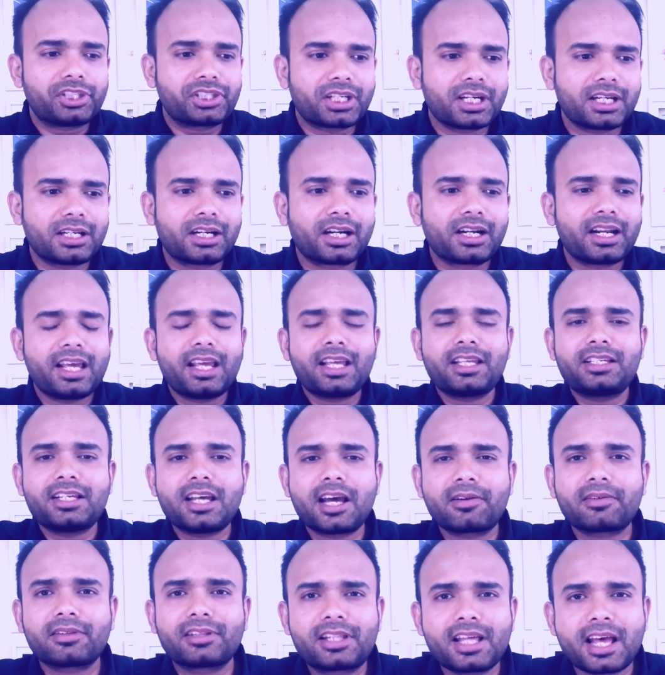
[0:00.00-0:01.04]
which can raise
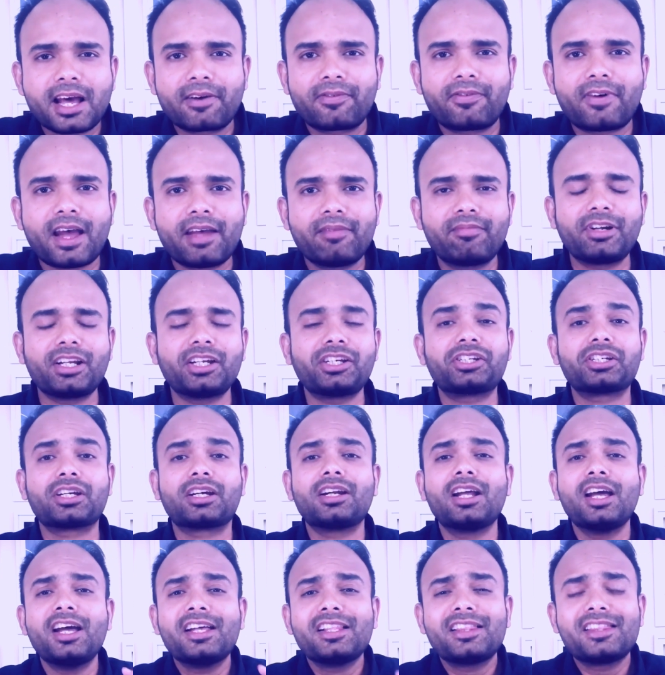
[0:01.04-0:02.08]
their, their
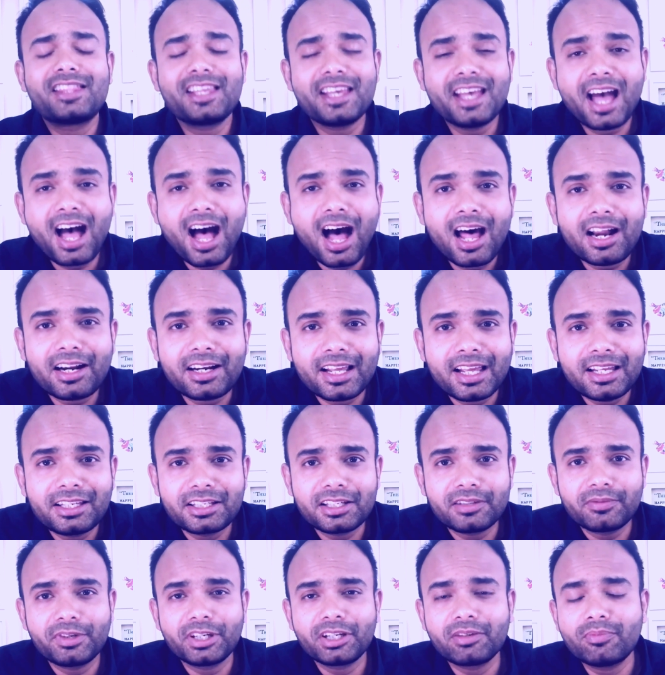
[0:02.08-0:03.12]
vibration, they are
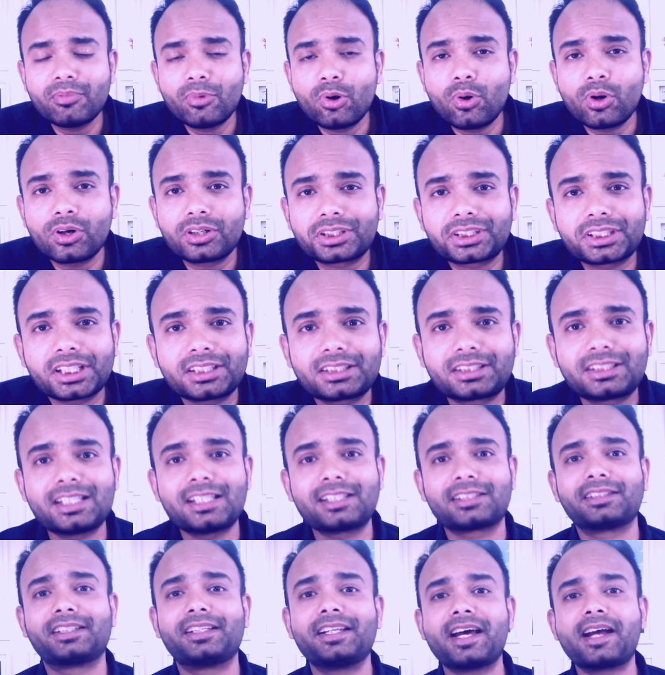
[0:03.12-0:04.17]
achieving more
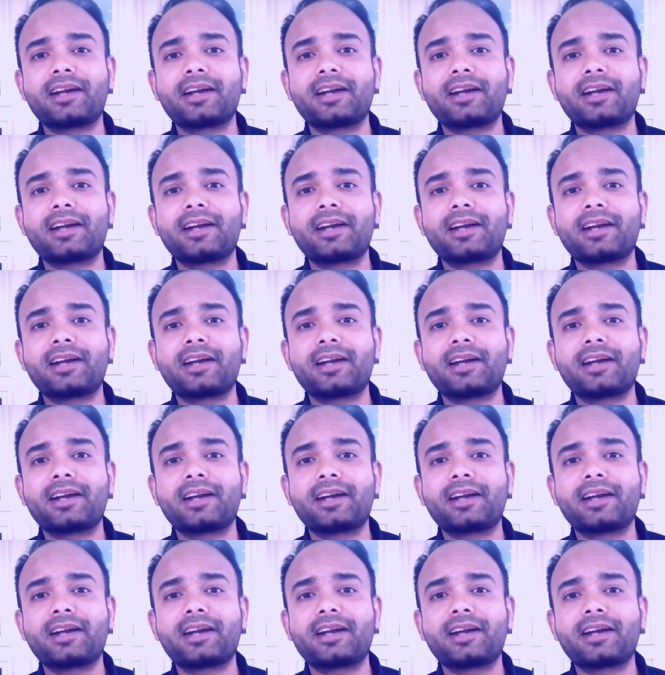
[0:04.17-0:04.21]
success.